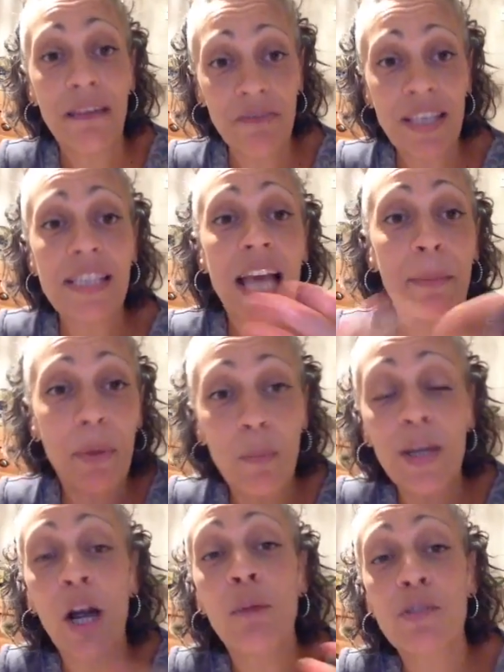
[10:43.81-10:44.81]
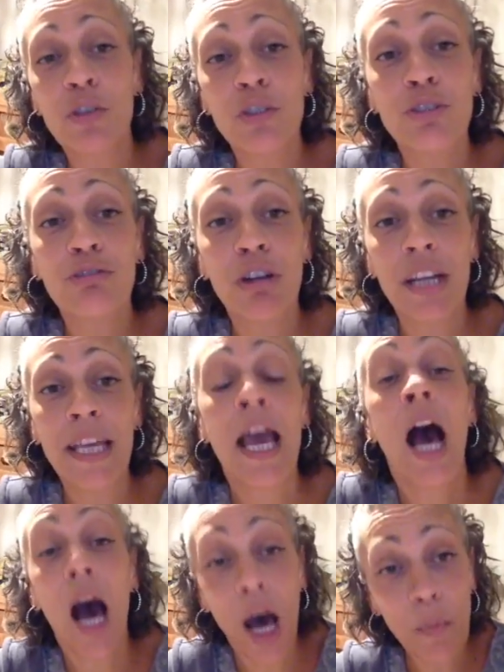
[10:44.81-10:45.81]
If this happened when I was on the trolley,
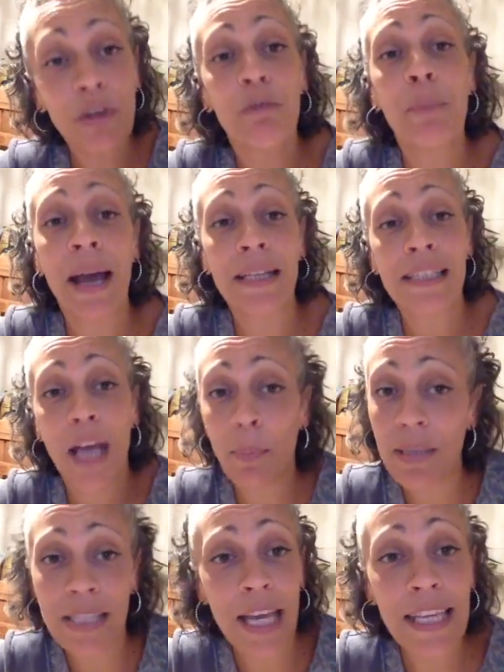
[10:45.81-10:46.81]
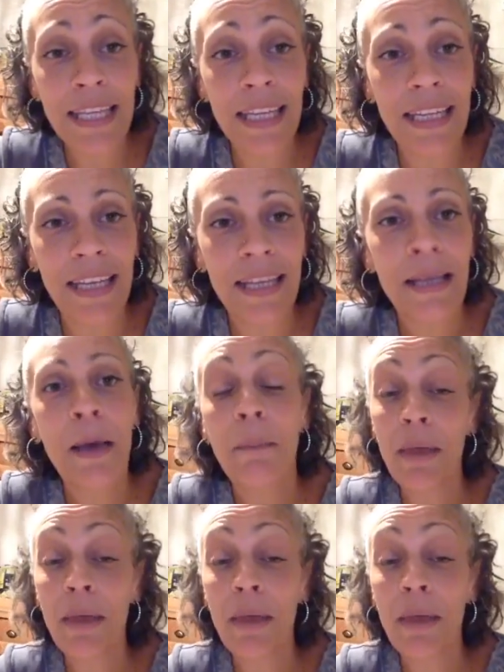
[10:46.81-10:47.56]
I would have packed it up and taken it.